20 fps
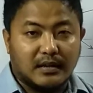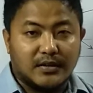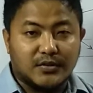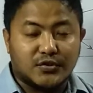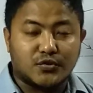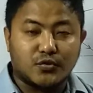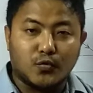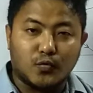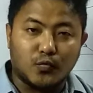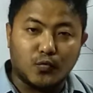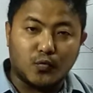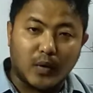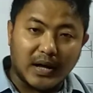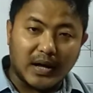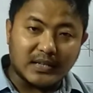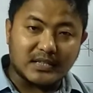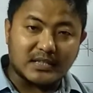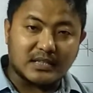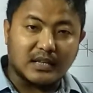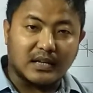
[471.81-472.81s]
So
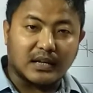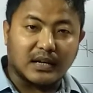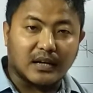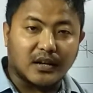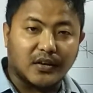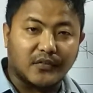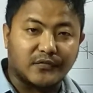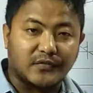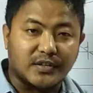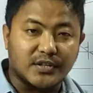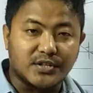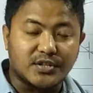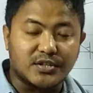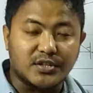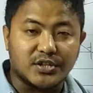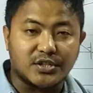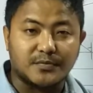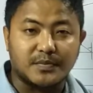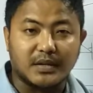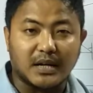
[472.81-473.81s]
once angle of
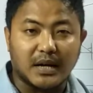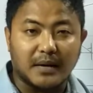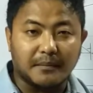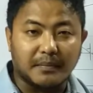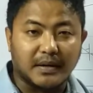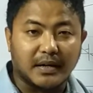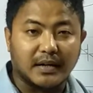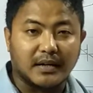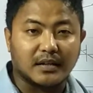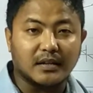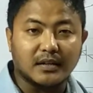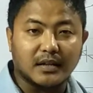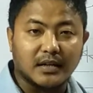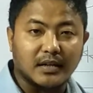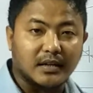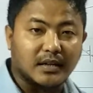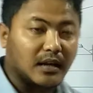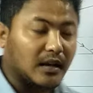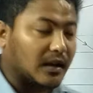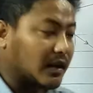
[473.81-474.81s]
incidence become greater than
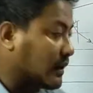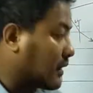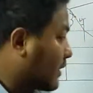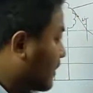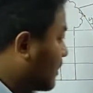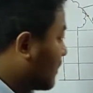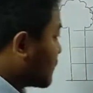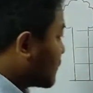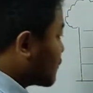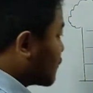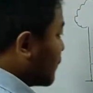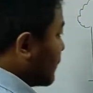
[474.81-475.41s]
critical angle, so